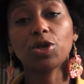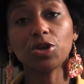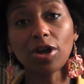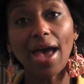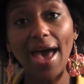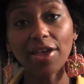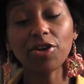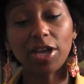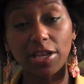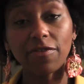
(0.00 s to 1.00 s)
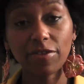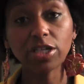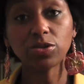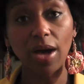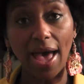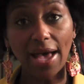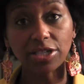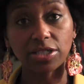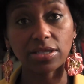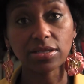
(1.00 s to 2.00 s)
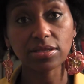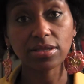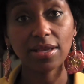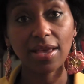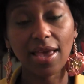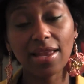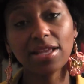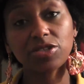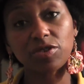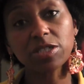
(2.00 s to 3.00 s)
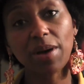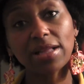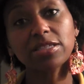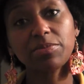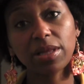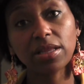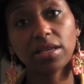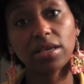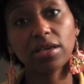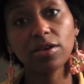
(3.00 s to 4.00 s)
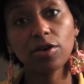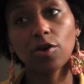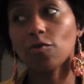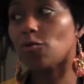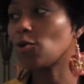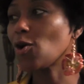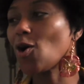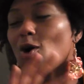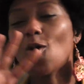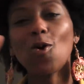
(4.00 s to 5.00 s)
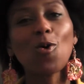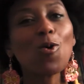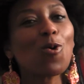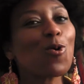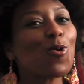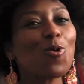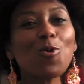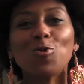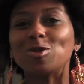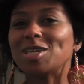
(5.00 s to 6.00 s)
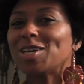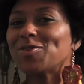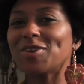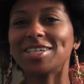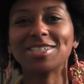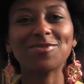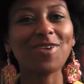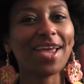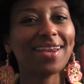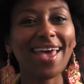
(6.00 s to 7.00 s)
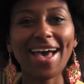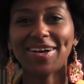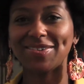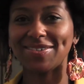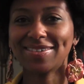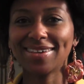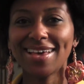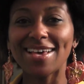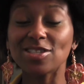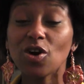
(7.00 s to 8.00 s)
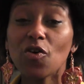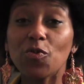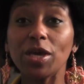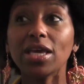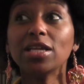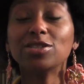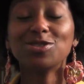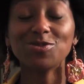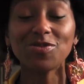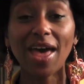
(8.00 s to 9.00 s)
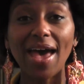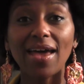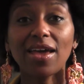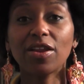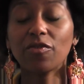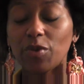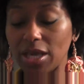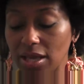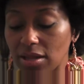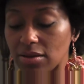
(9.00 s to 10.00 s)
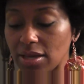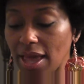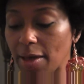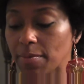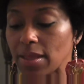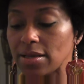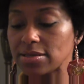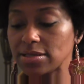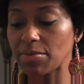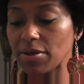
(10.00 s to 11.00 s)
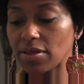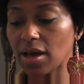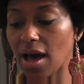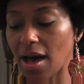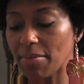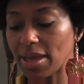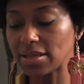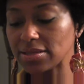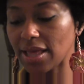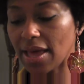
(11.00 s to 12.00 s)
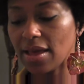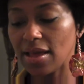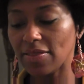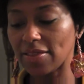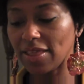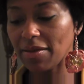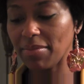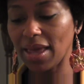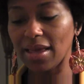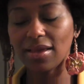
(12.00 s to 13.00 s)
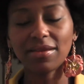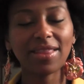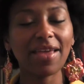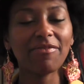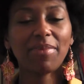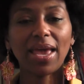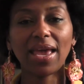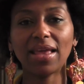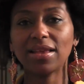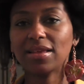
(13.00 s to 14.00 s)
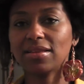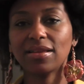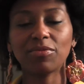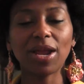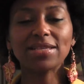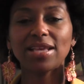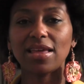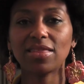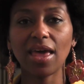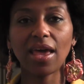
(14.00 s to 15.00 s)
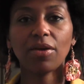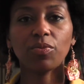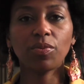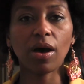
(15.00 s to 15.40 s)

your individual actions and its responsibility for a whole generation right now. So we can do that, and if we can look at some of the comments that they've made, and when I say they,